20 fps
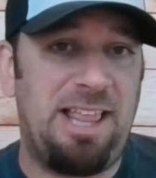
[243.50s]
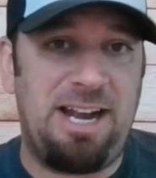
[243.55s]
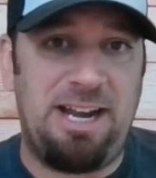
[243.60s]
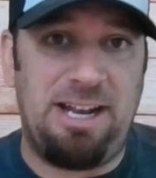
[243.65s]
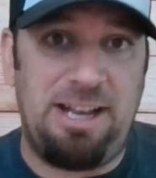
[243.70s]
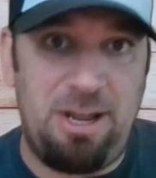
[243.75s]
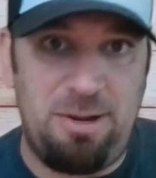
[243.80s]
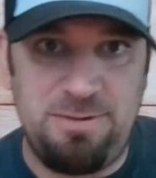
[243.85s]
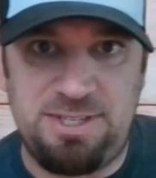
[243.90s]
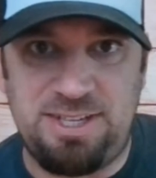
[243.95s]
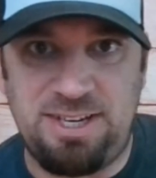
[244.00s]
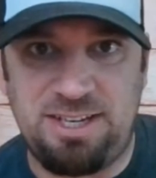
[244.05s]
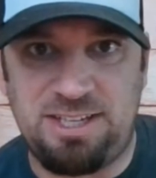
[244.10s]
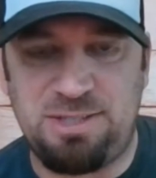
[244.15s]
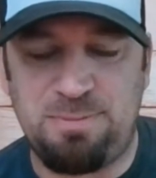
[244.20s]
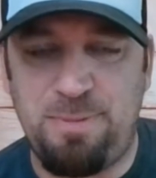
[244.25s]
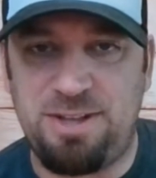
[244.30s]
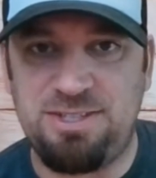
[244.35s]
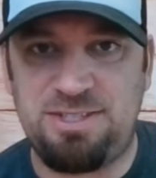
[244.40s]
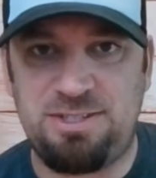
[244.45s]
let alone
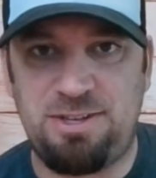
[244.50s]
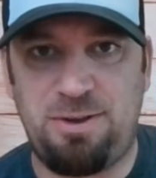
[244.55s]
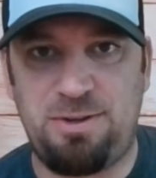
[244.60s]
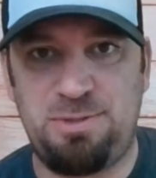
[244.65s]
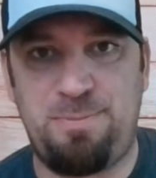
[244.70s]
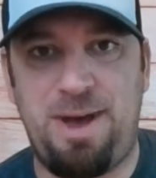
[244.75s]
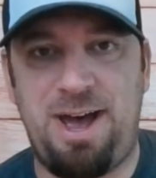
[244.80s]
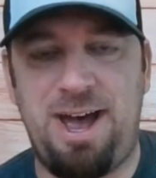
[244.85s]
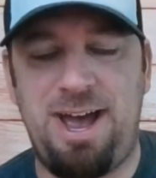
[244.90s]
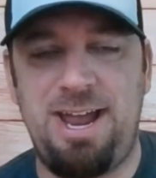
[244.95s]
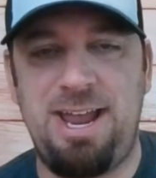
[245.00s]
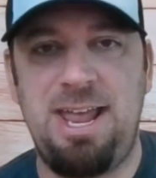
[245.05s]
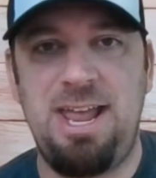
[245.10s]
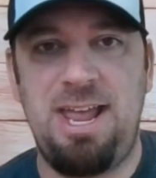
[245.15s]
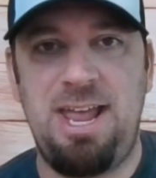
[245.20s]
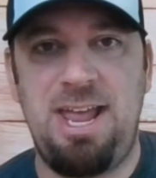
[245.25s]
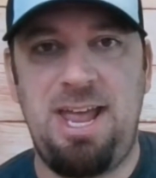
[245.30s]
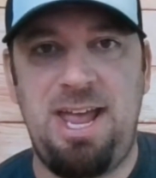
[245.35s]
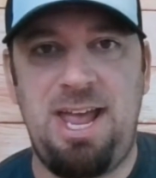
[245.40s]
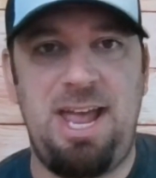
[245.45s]
six months, goes by
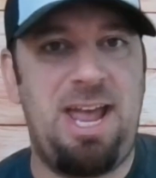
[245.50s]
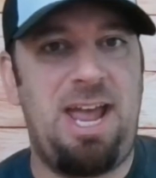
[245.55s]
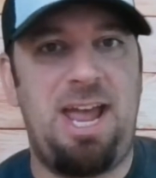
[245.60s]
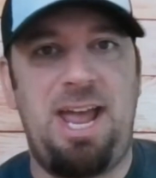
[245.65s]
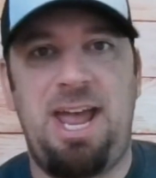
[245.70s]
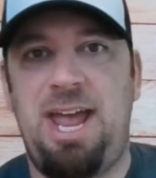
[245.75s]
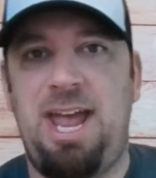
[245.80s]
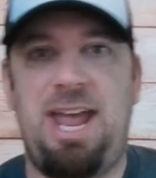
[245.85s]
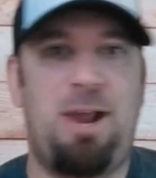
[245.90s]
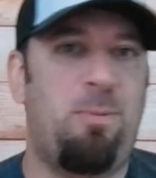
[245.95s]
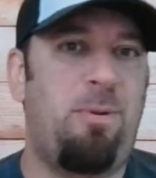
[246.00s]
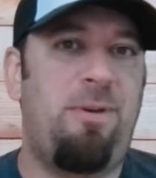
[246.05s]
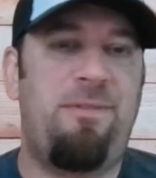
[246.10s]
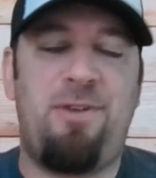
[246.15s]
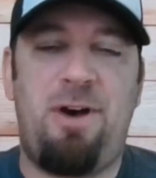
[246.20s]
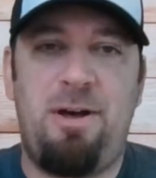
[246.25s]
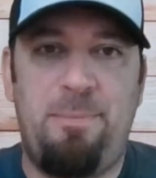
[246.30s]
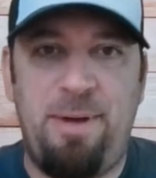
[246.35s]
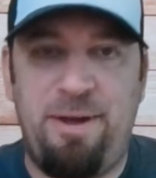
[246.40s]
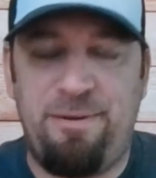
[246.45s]
and
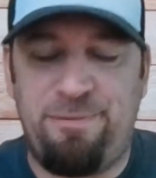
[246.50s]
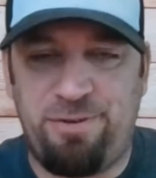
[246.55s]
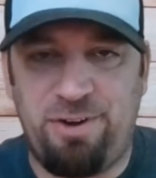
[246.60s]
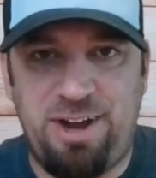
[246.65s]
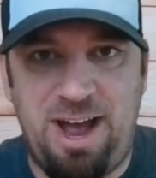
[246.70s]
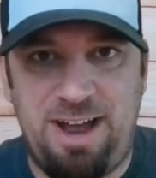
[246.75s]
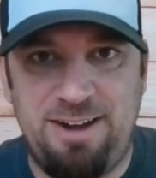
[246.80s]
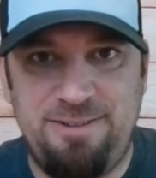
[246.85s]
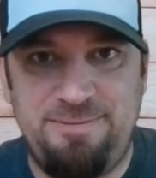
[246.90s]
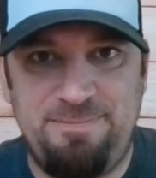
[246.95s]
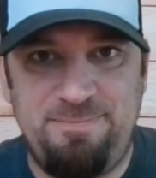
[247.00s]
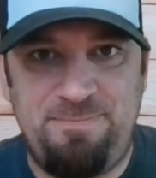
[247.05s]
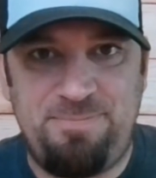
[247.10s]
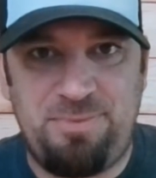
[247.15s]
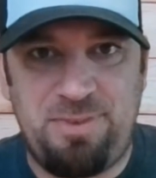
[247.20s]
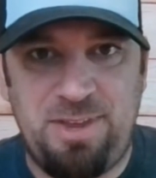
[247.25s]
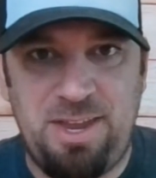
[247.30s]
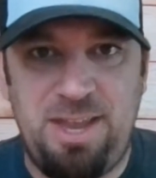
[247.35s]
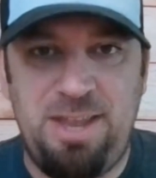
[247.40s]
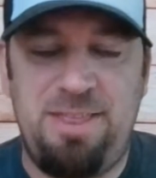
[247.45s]
we've all but forgotten.
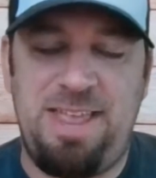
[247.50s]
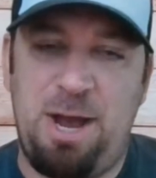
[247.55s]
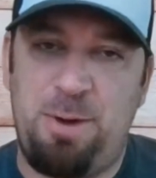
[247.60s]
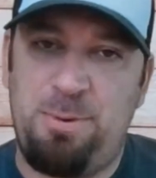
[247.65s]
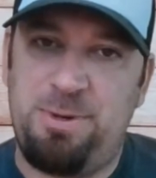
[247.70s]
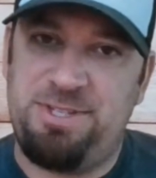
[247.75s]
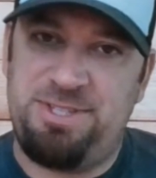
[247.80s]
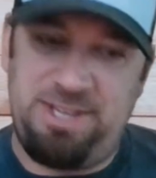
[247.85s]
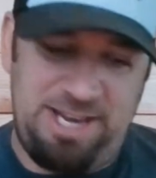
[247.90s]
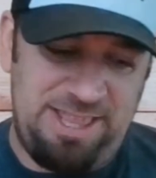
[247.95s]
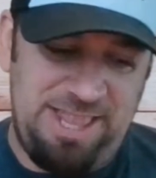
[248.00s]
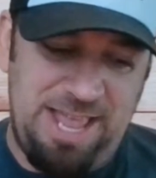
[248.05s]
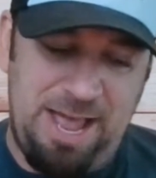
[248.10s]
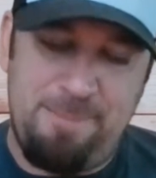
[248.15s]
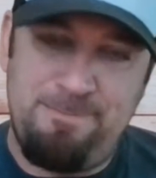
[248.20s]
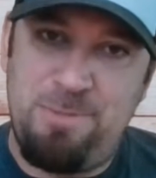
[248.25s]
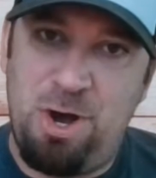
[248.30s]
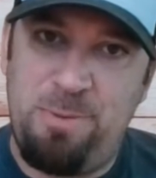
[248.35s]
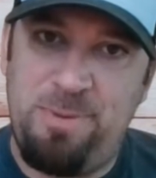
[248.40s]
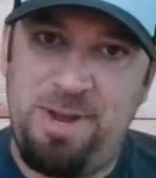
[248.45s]
That was in
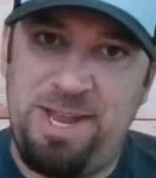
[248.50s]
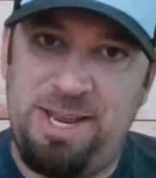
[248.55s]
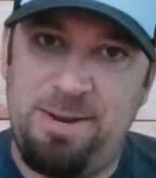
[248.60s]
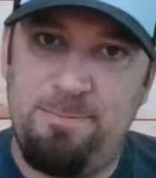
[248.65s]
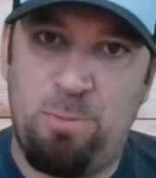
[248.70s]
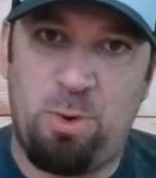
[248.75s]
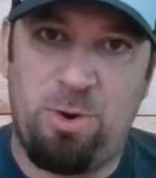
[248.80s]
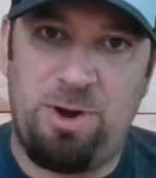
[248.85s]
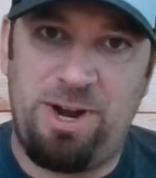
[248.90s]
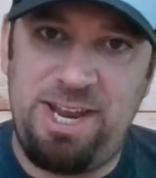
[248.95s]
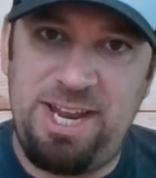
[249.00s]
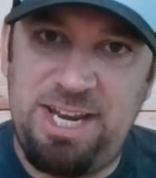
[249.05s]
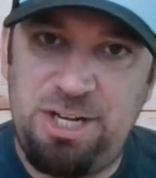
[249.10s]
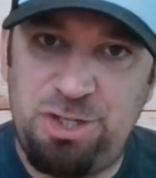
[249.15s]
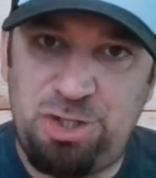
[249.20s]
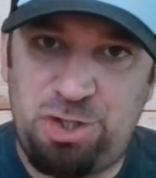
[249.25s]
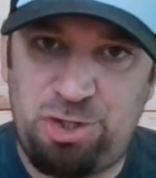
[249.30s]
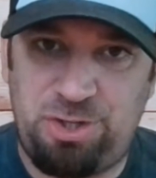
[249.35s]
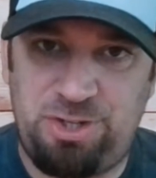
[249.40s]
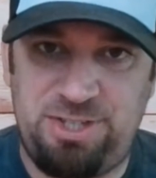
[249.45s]
that moment more
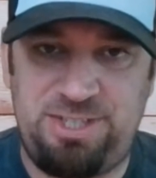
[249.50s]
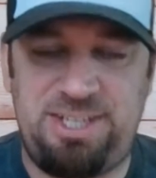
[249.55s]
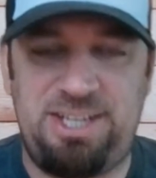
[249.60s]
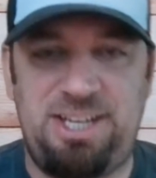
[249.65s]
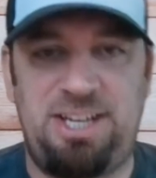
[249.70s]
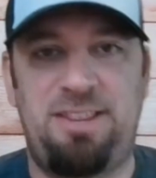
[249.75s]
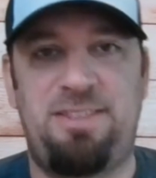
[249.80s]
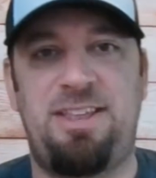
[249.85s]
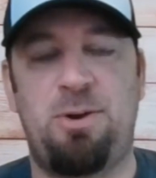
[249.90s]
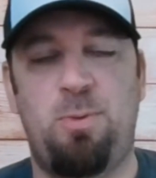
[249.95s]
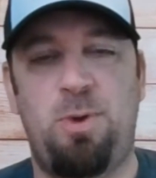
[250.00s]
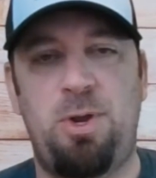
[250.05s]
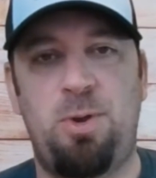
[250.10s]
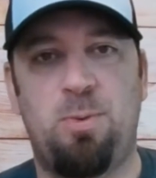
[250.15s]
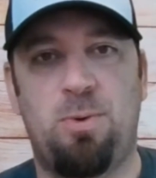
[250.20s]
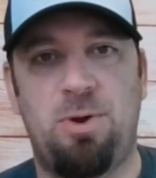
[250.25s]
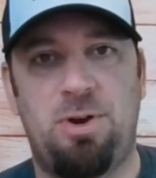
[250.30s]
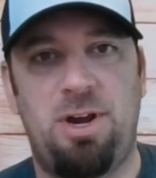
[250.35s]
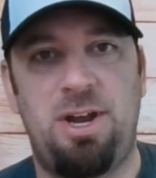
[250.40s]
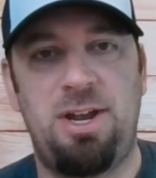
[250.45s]
interested than we
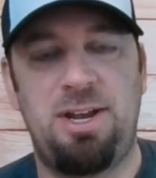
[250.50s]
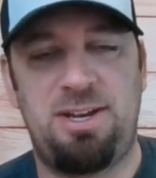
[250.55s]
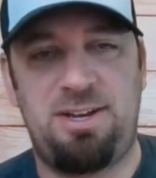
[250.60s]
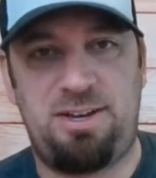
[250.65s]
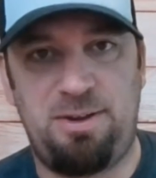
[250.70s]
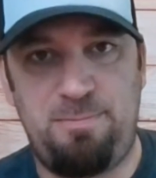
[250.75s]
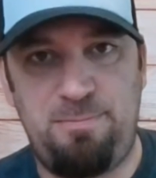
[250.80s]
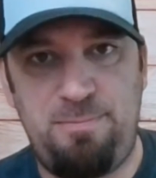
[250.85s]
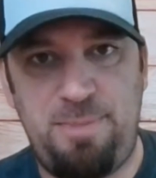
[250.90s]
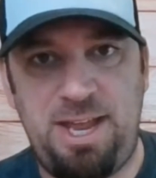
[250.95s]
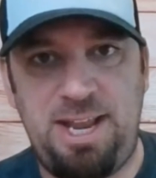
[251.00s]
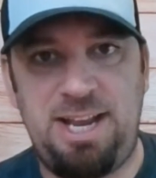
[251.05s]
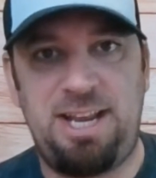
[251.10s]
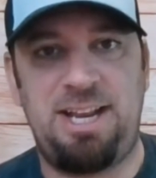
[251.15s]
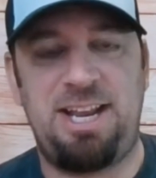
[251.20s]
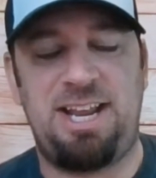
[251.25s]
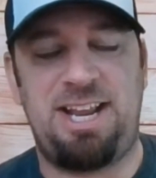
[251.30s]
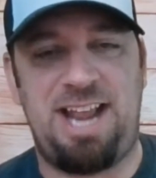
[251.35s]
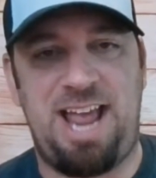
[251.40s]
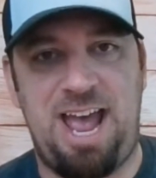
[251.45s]
were
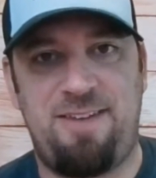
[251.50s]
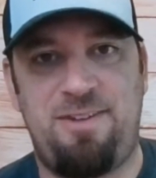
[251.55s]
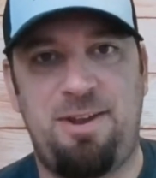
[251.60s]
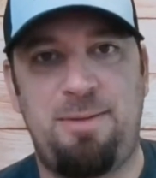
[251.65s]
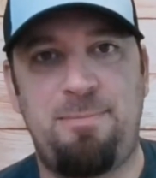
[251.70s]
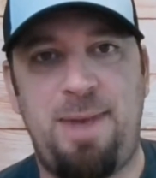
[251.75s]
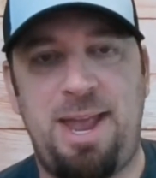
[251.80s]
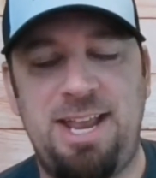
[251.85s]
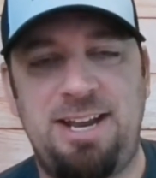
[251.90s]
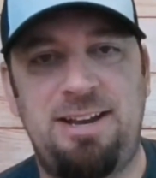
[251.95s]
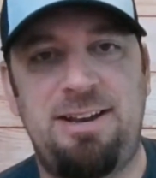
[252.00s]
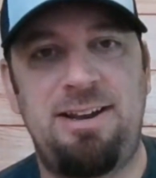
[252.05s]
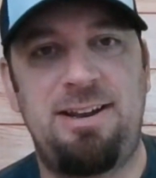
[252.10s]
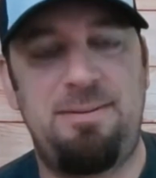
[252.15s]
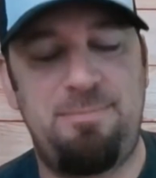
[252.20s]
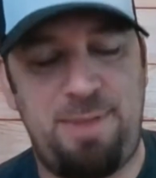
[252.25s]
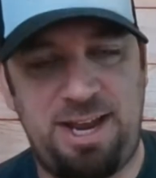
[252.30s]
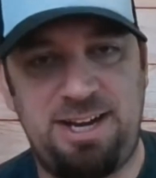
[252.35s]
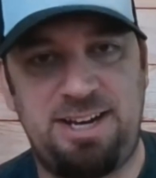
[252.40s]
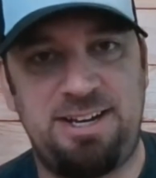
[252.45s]
committed in having made it
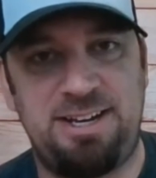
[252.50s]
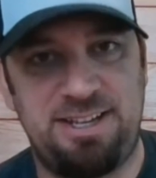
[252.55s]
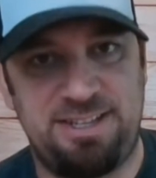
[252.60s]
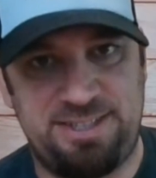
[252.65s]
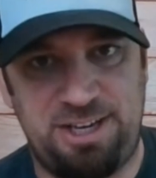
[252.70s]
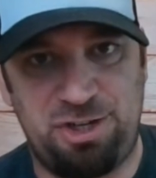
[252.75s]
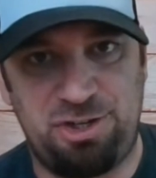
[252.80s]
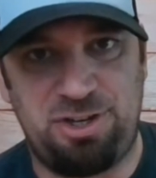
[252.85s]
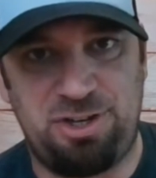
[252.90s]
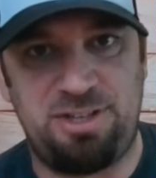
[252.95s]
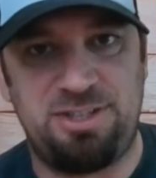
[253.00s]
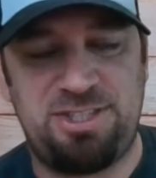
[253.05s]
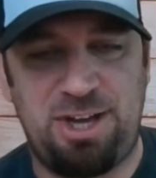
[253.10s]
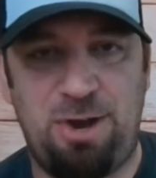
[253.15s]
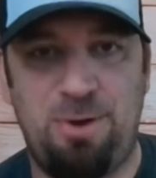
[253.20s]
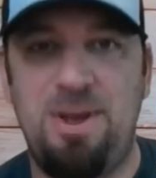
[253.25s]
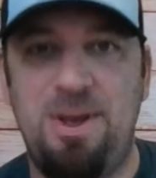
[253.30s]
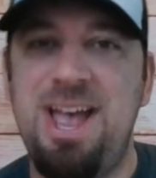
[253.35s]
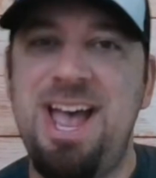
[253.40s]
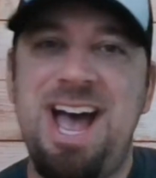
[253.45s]
made a decision.
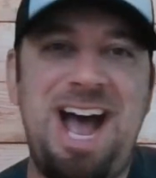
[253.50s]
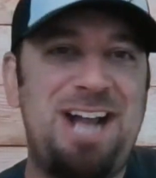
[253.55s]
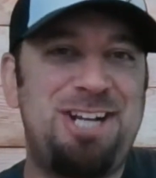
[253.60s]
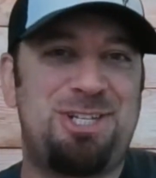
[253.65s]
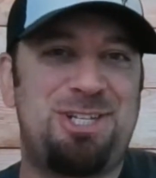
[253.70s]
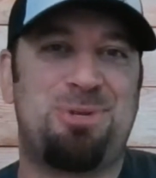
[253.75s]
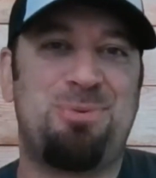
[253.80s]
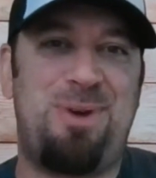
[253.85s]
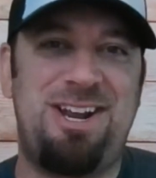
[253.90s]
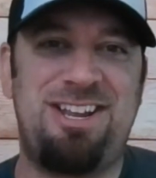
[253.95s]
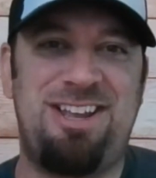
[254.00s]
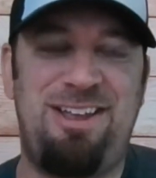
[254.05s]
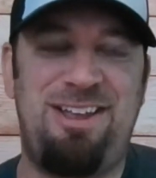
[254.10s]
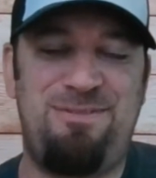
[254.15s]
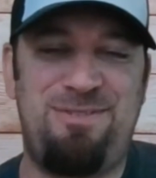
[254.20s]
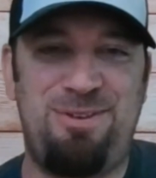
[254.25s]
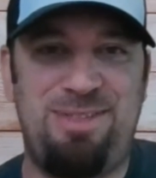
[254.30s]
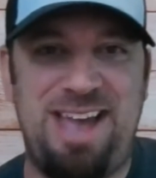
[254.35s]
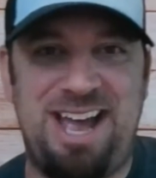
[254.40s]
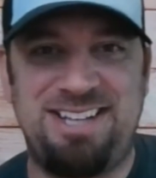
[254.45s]
So I just want to
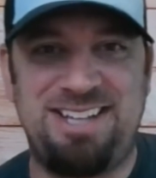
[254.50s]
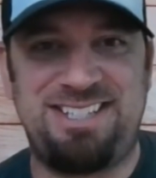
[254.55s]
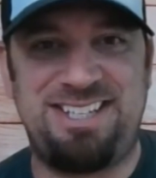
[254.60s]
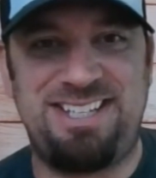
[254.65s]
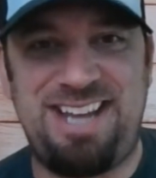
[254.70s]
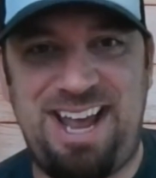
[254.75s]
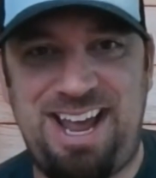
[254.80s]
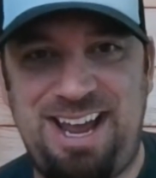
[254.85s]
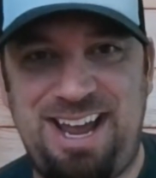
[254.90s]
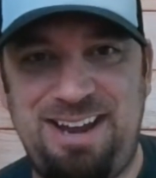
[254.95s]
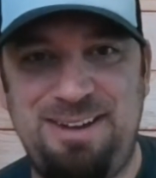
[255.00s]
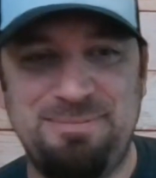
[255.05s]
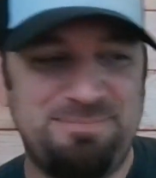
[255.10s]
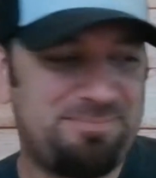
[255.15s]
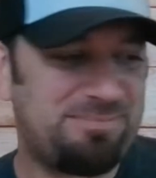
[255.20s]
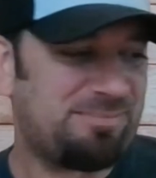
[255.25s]
give you that today